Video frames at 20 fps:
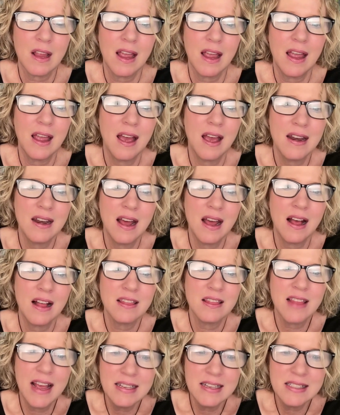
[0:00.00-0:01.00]
And
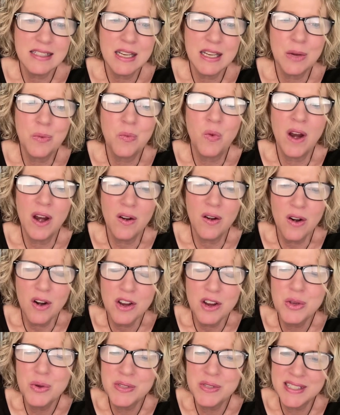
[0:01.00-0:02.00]
lastly, where are
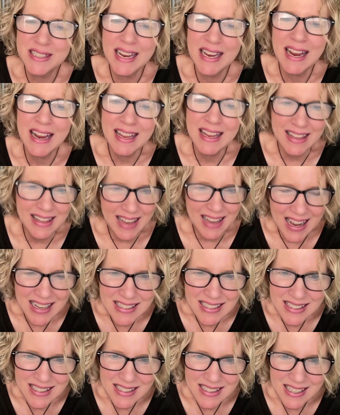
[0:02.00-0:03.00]
you saying
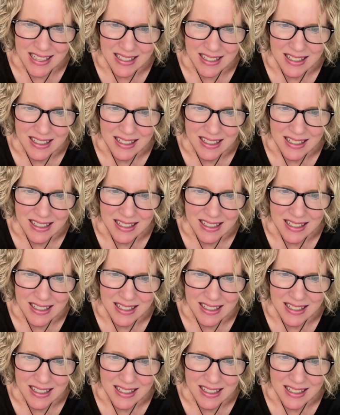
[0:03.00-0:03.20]
yes